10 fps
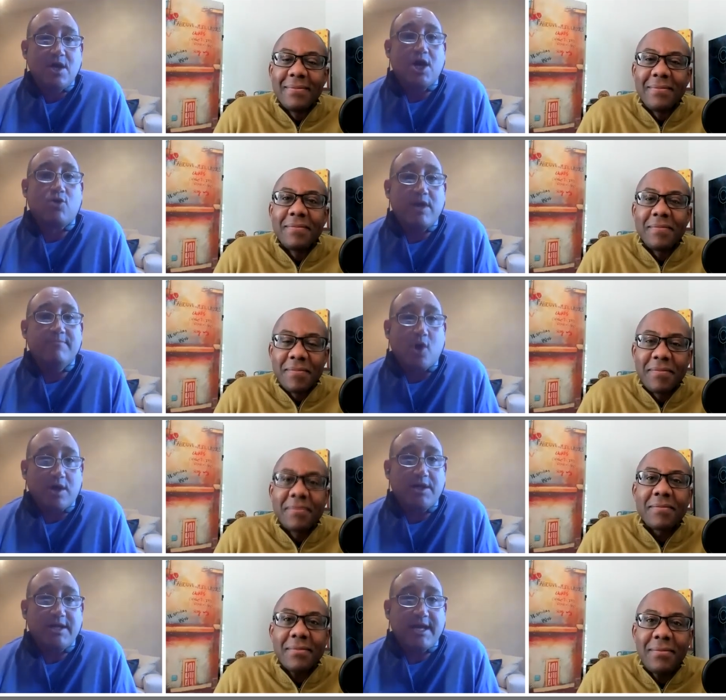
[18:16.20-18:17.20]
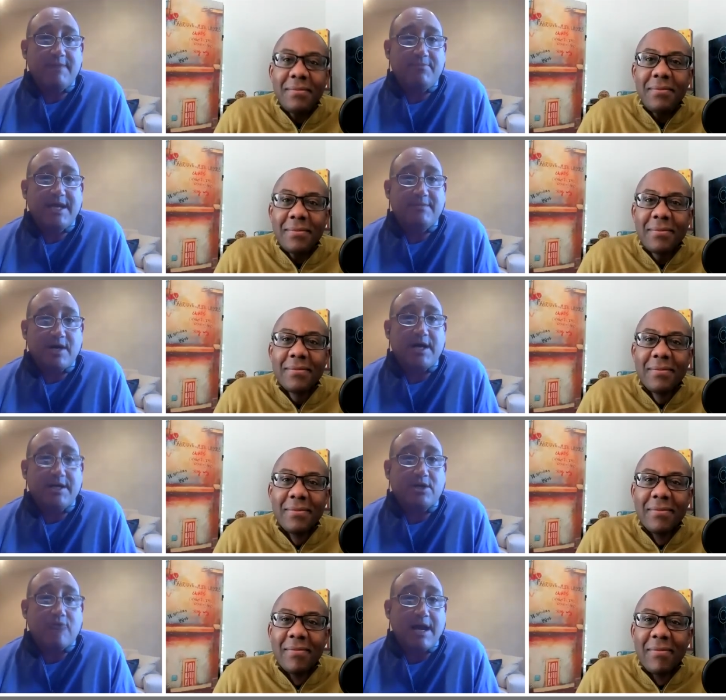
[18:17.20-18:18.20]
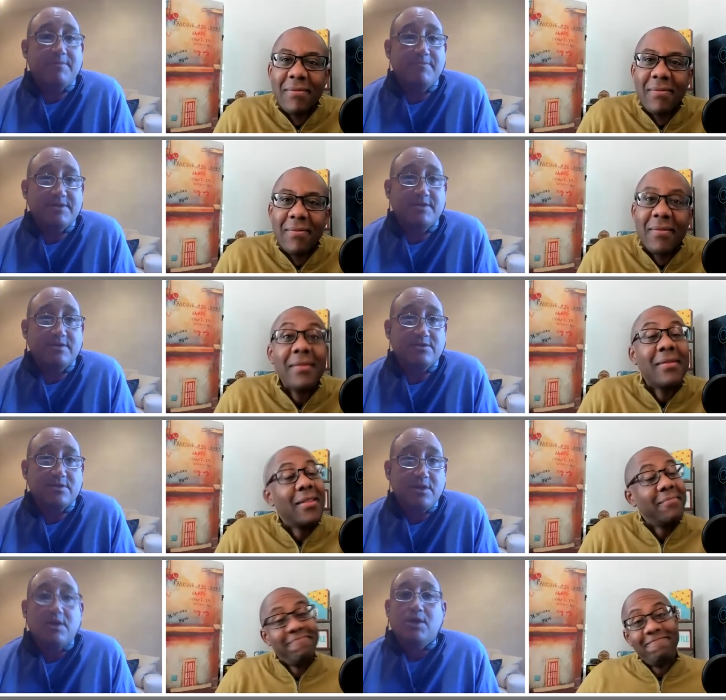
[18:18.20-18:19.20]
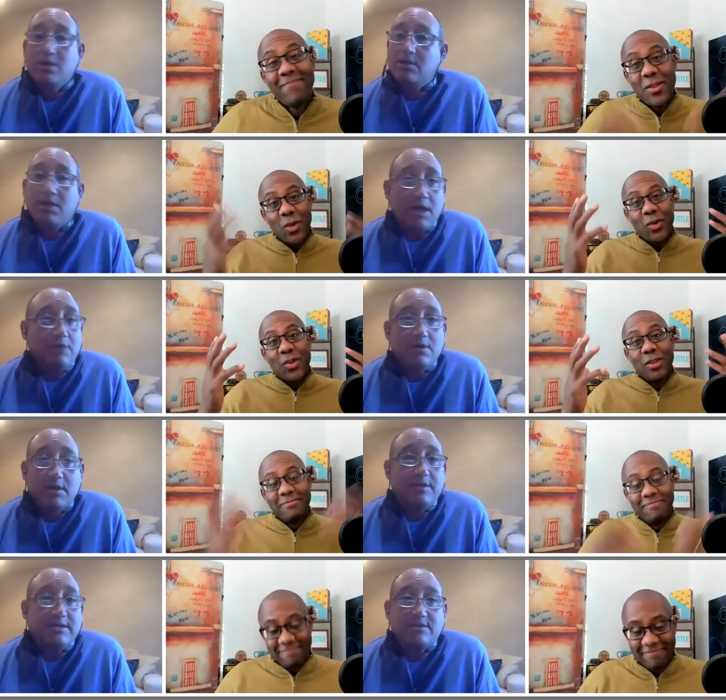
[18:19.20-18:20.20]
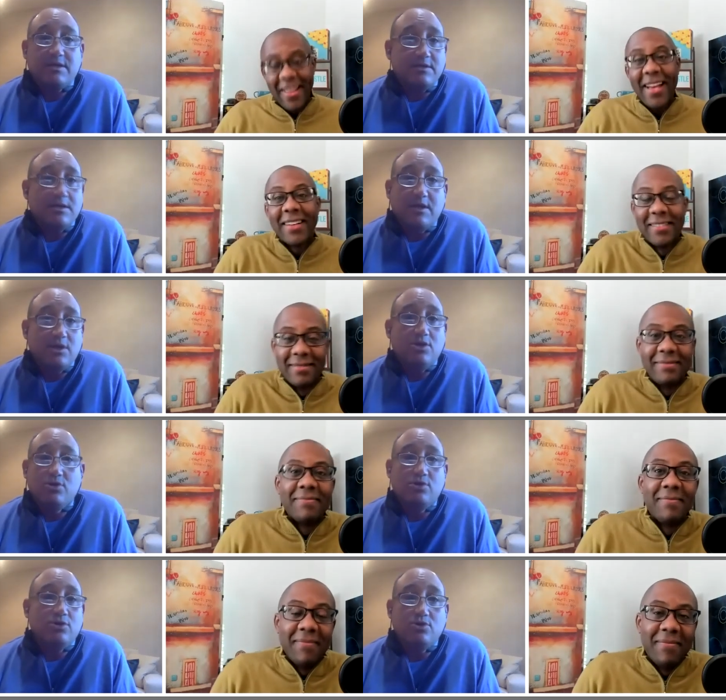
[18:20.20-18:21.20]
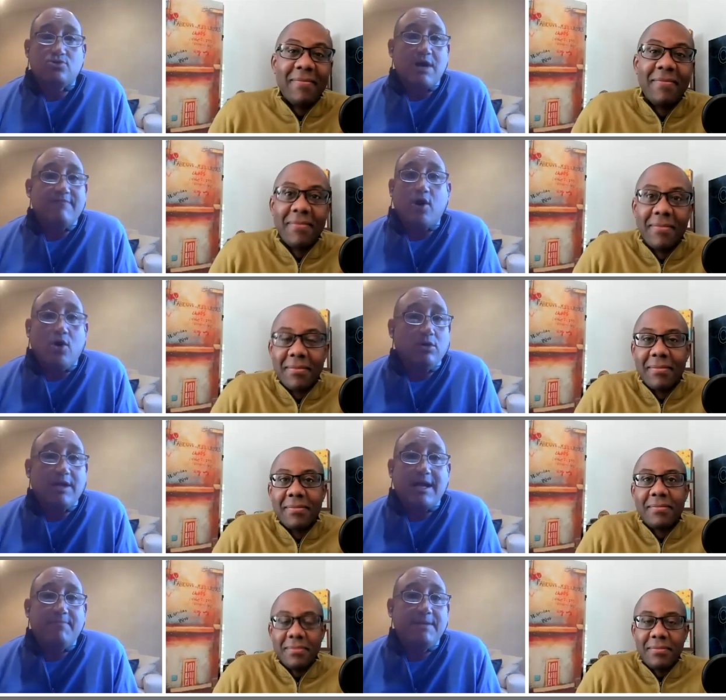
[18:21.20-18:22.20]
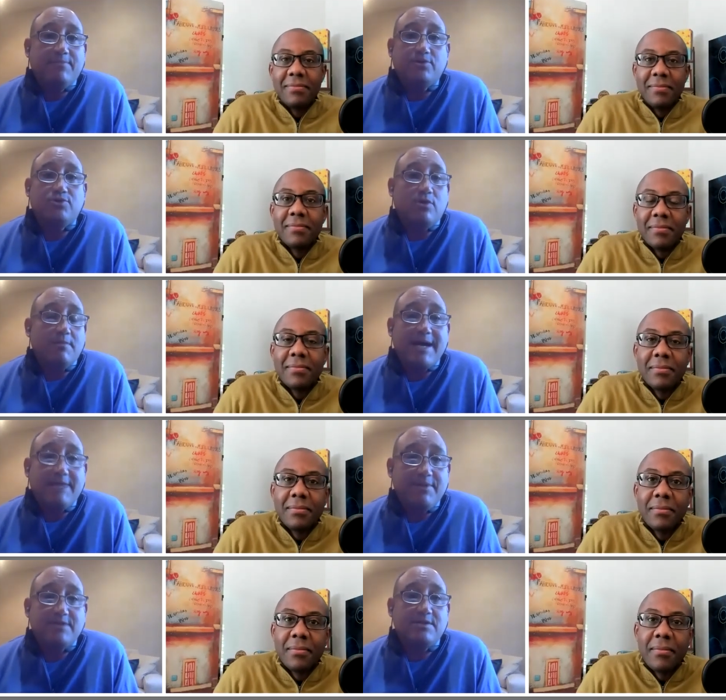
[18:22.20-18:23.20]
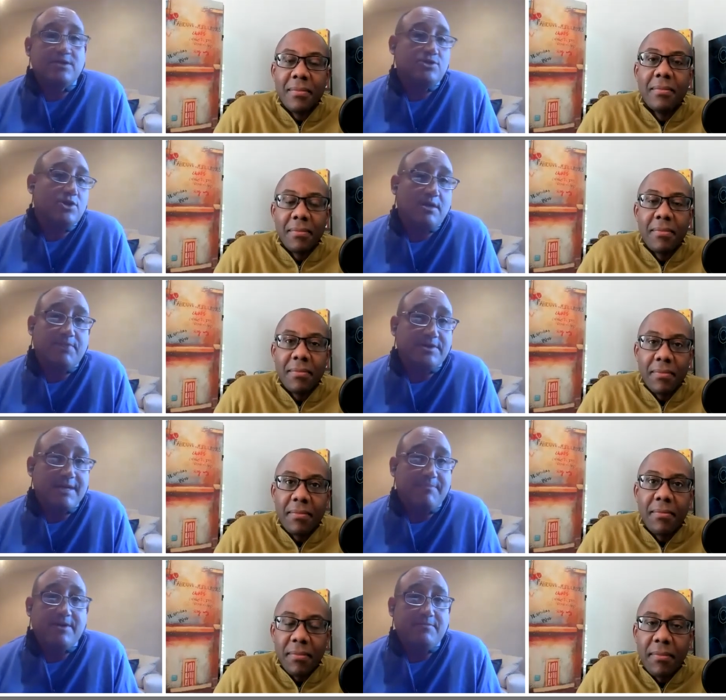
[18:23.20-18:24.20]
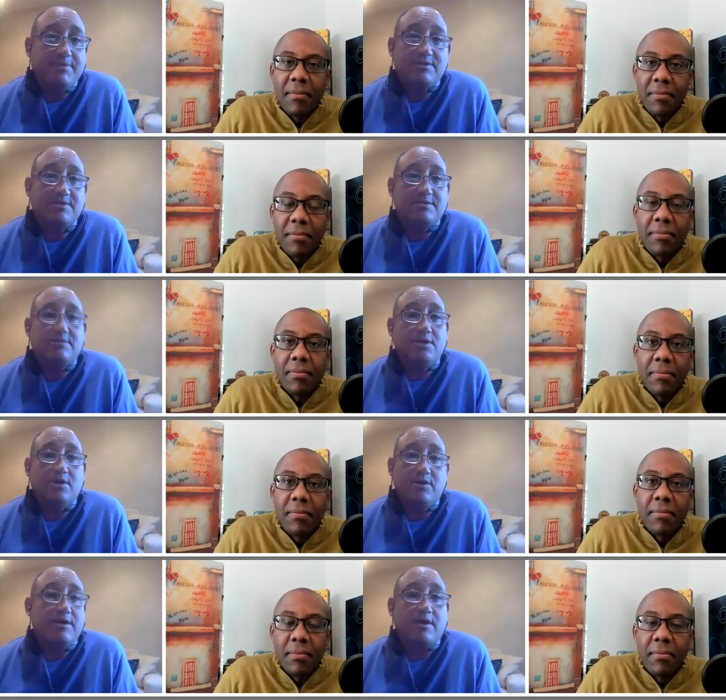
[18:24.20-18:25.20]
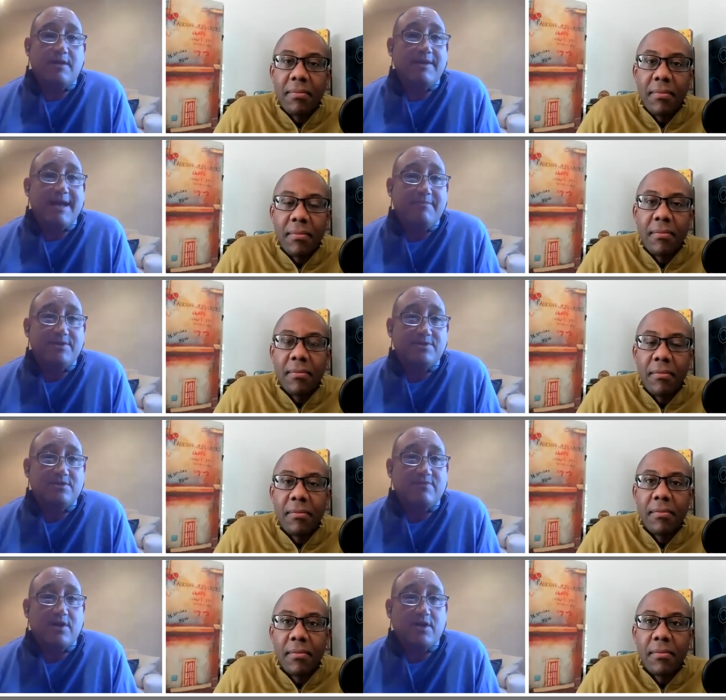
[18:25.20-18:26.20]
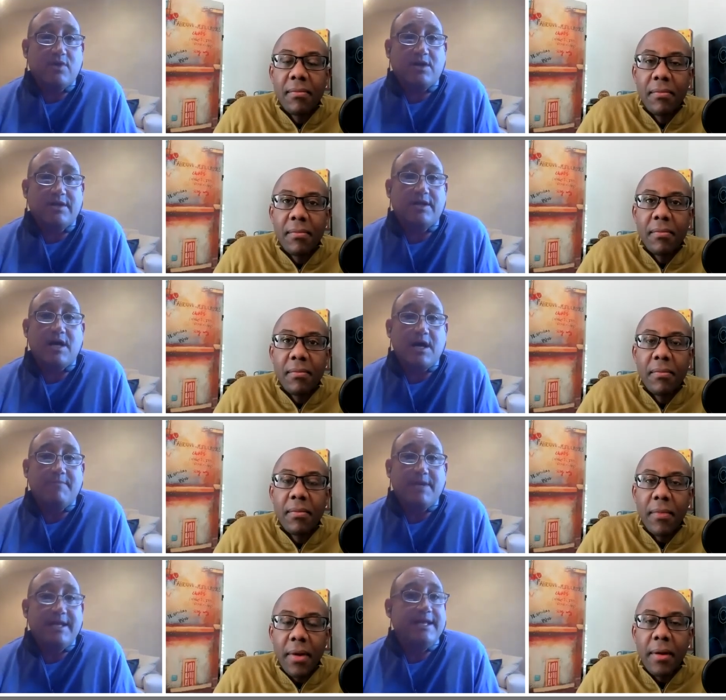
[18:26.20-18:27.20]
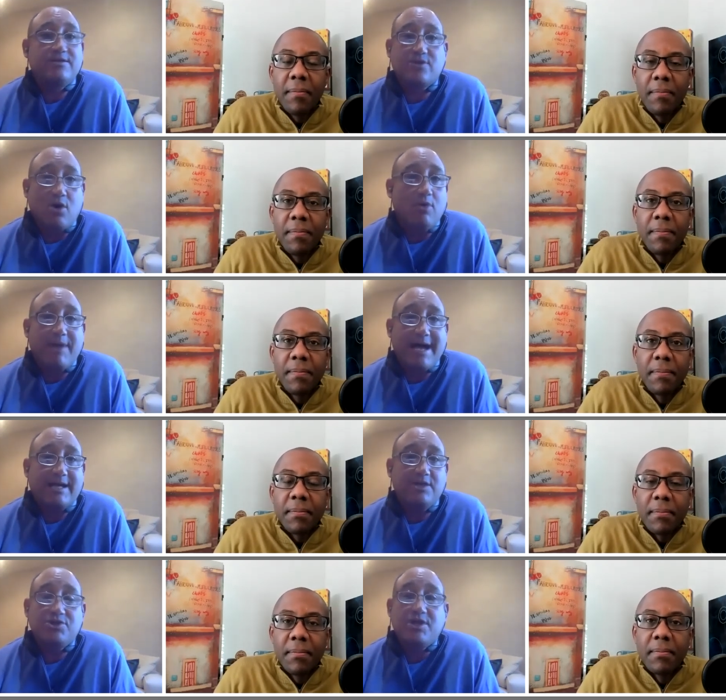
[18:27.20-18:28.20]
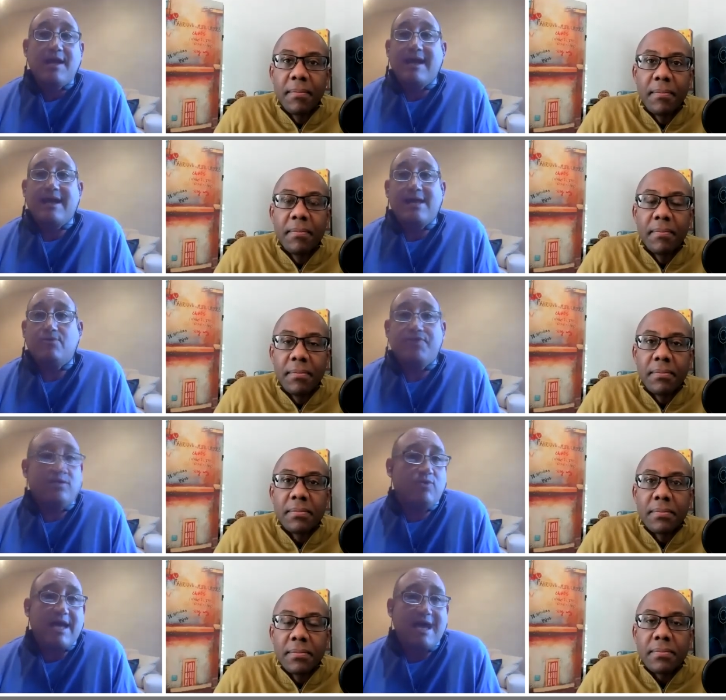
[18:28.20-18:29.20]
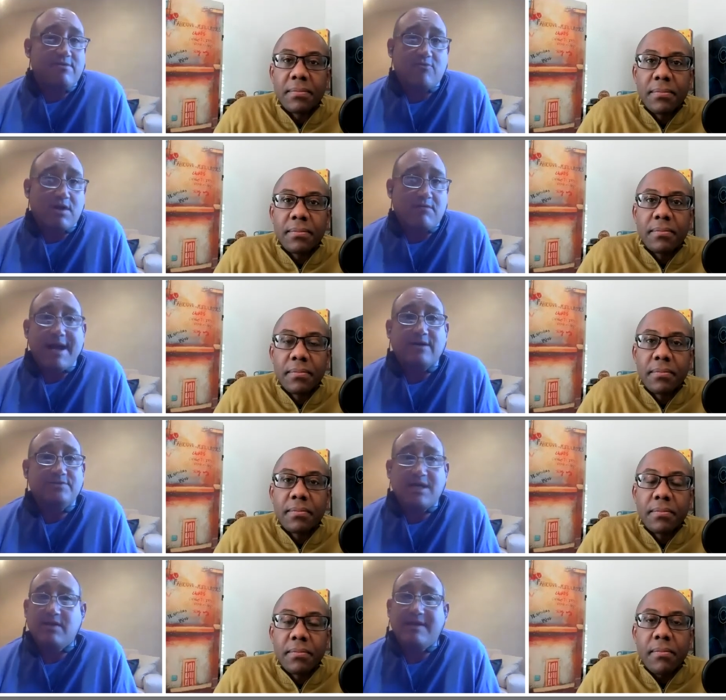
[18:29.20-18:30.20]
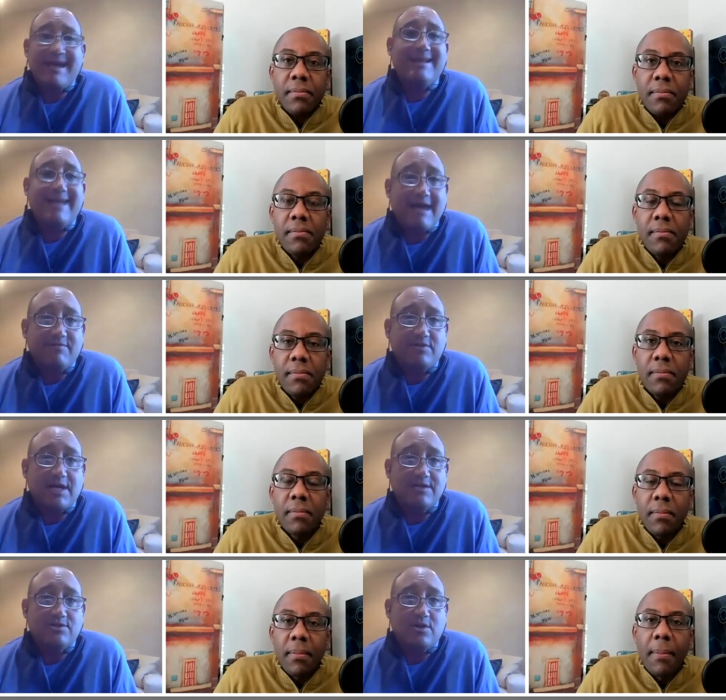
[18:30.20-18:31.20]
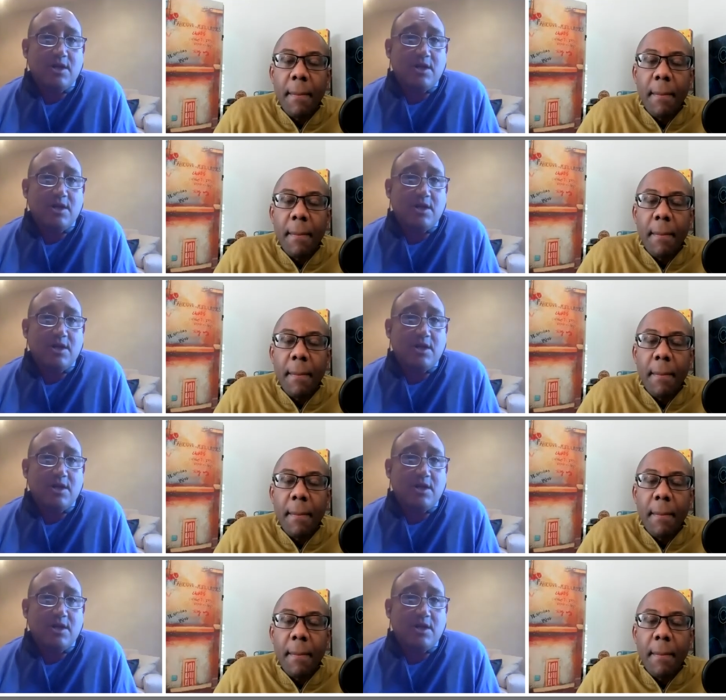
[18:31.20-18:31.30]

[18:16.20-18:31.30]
Speaker 1: a great marketing campaign behind a crappy business so you know true. that's the, yeah. the, you, you you drive a whole lot of people to a bad business you're going to put that business you know they're going to be out of business very quickly um, it is the whole package and i don't think we ever run around telling any advertiser